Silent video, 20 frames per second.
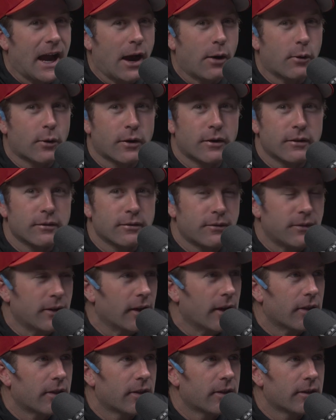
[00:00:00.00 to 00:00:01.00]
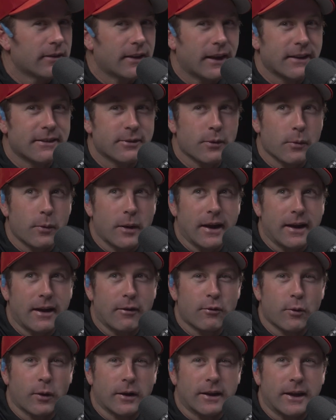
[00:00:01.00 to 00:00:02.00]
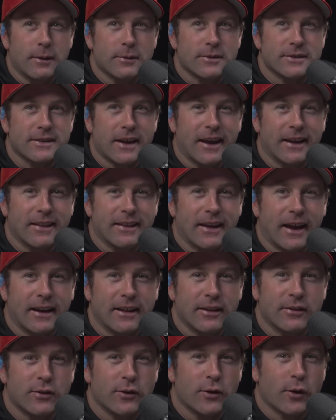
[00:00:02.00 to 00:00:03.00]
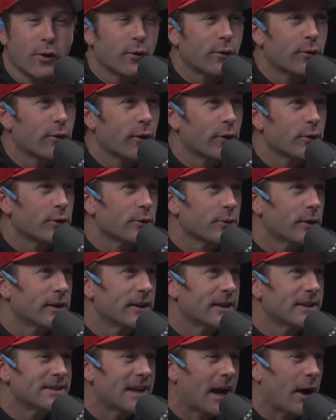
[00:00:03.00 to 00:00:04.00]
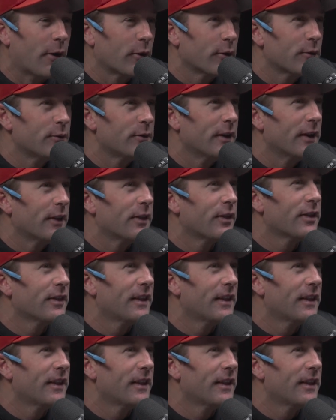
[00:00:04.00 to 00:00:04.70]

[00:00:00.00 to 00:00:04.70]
our 5th. That's the way everyone keeps saying that. It's your first one. It's our 5th.